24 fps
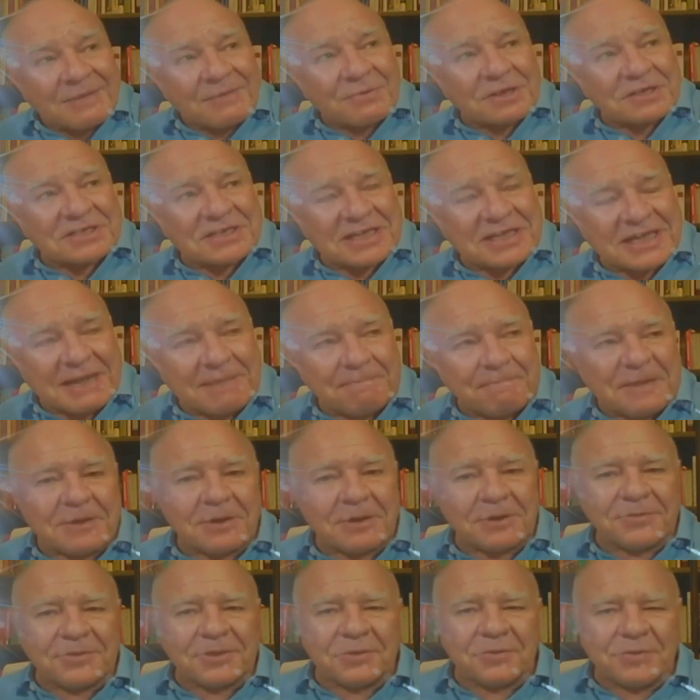they were
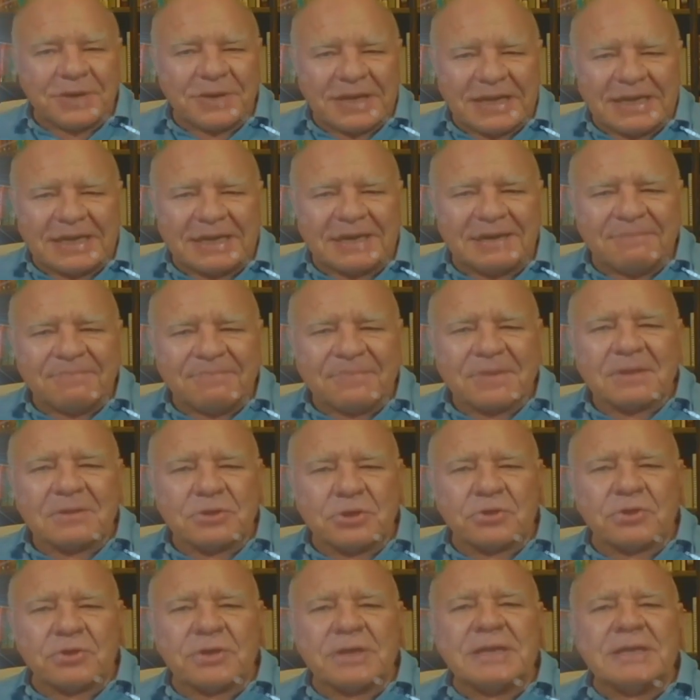sleeping on the wheel
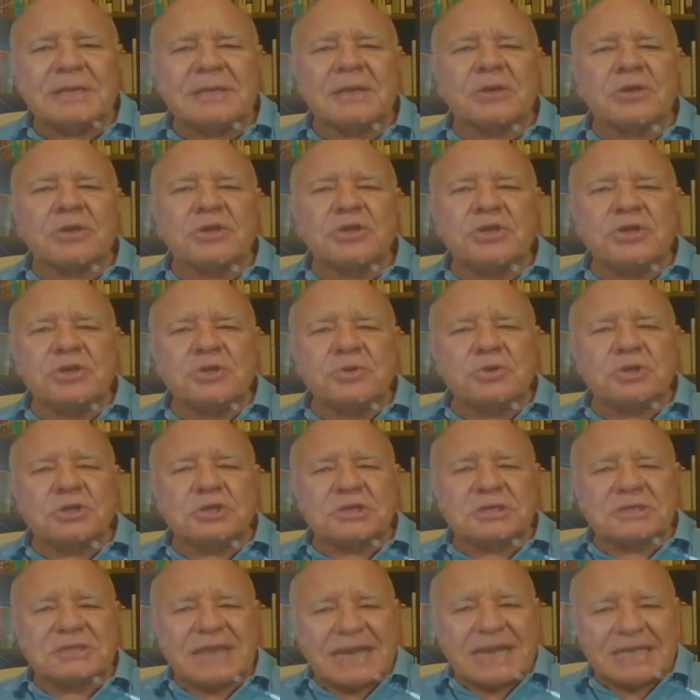during the
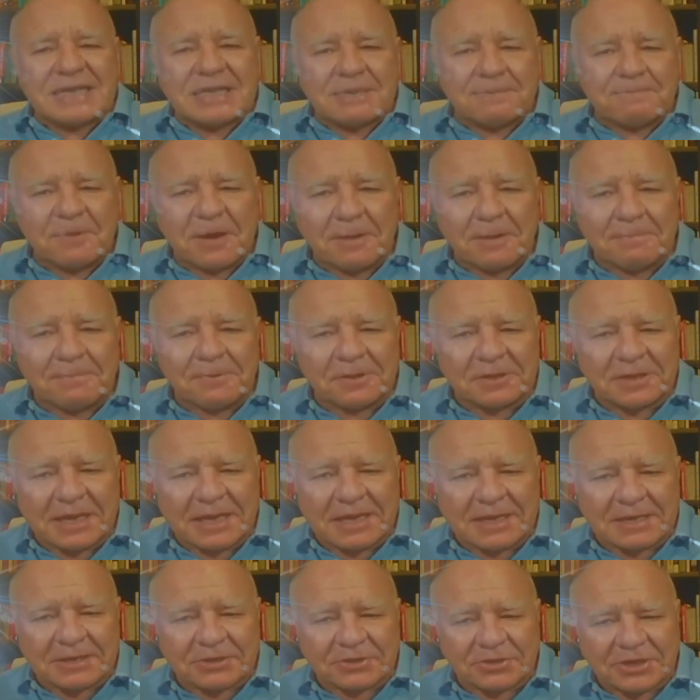huge debt bubble
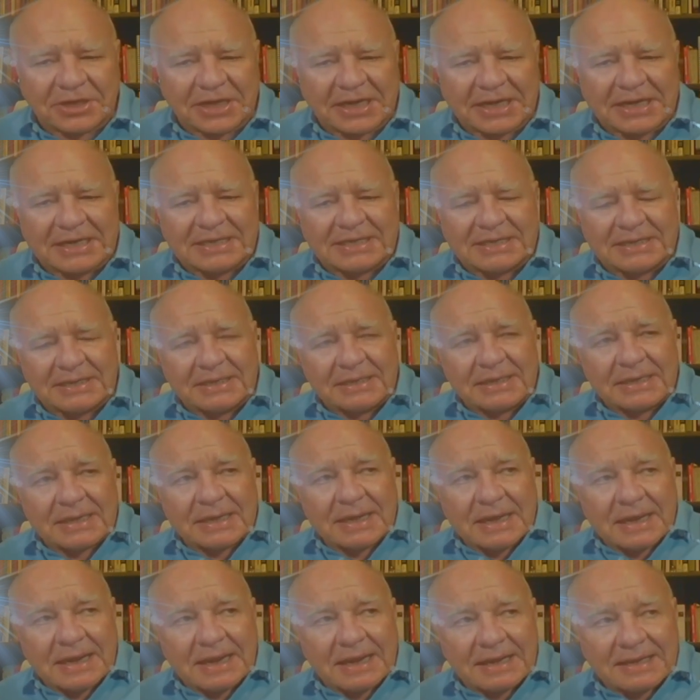they created
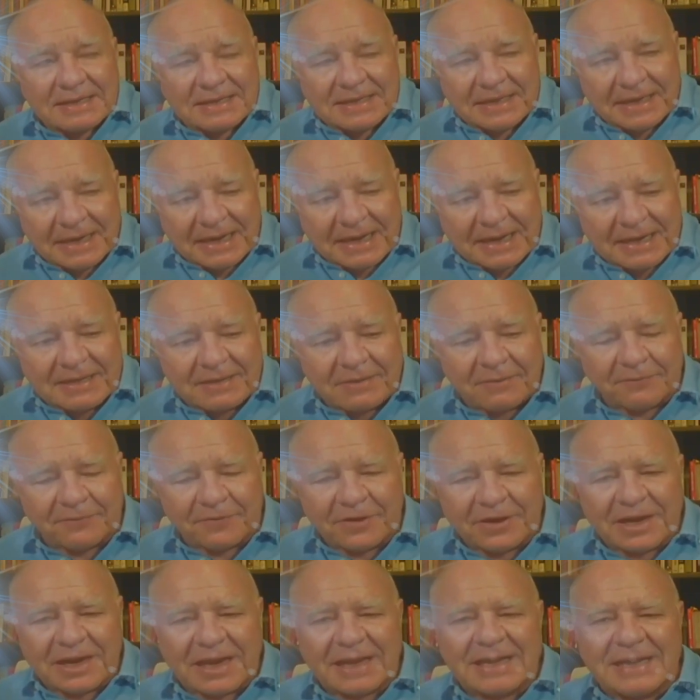at the end of
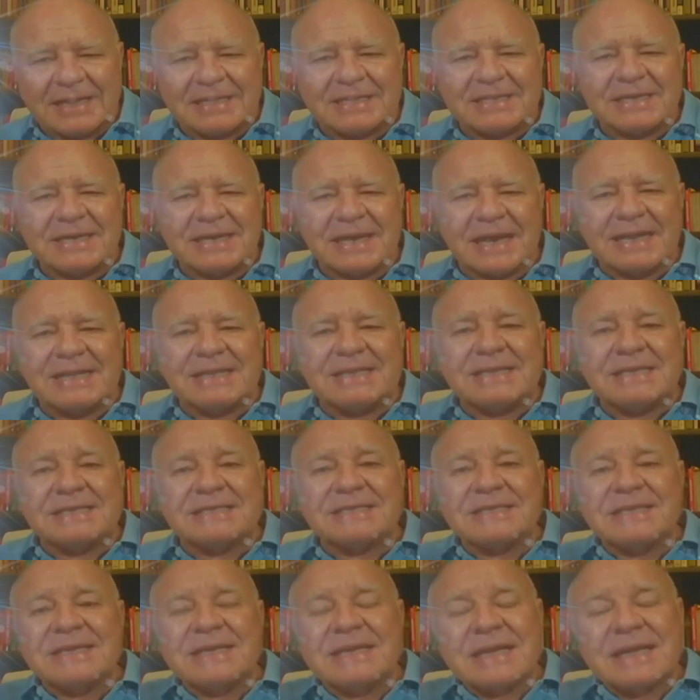the
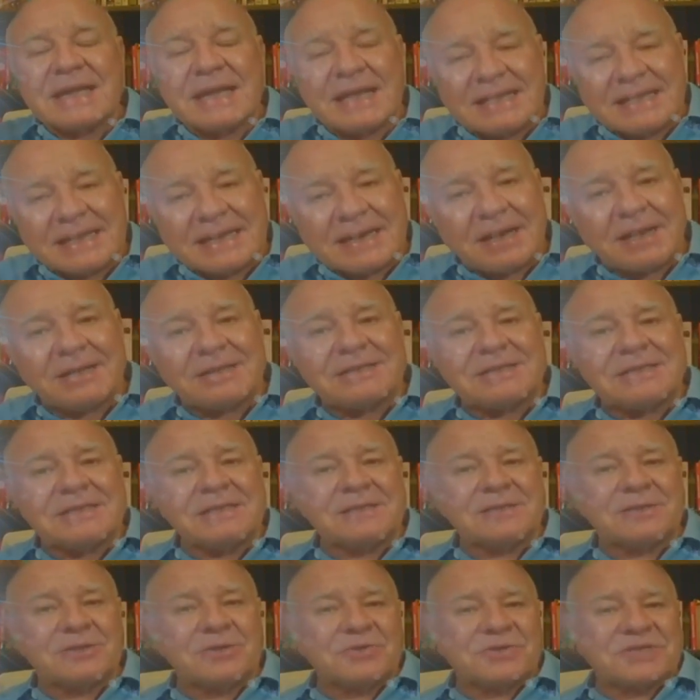1990s and then
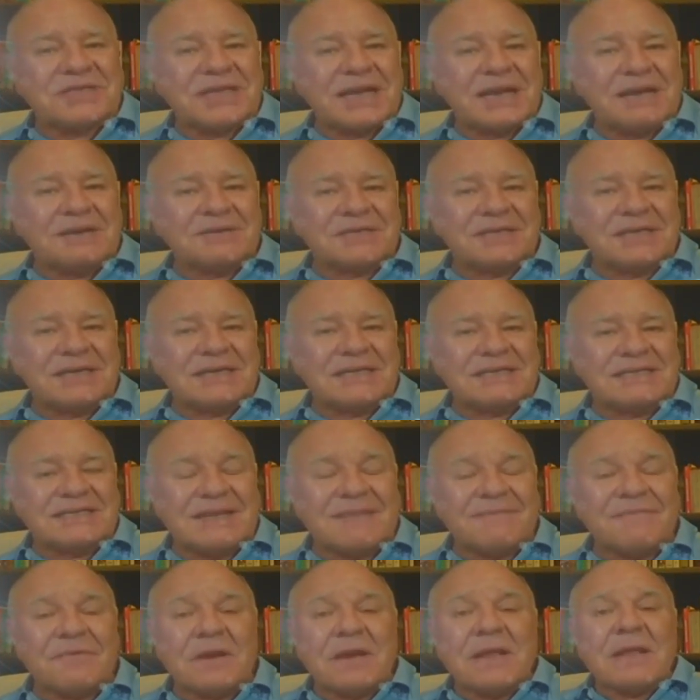until
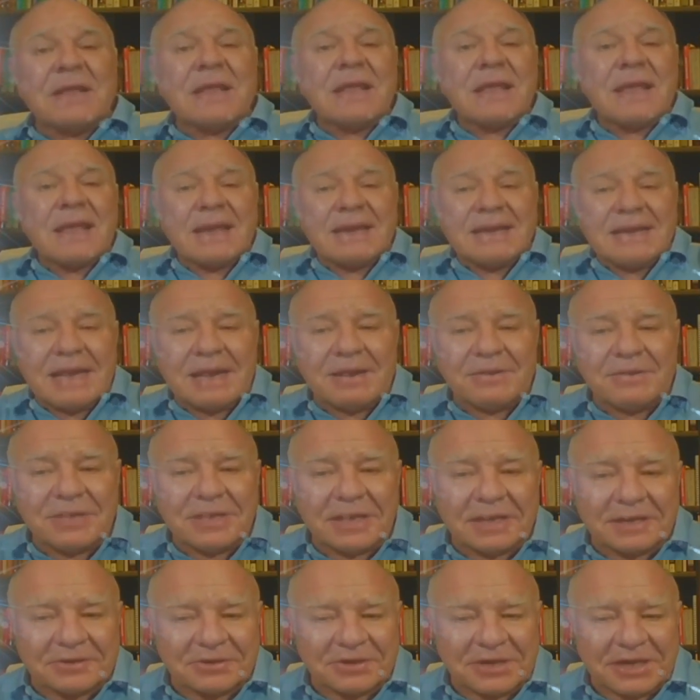2007. And now
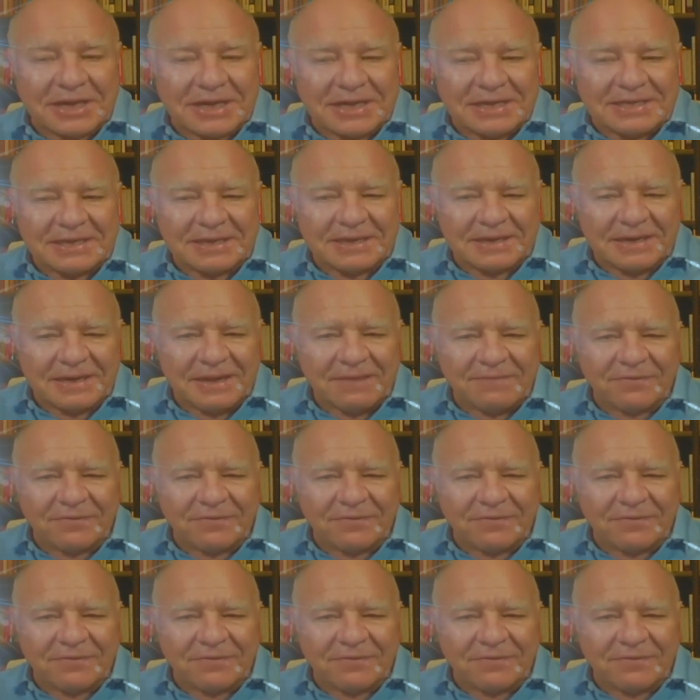they're creating an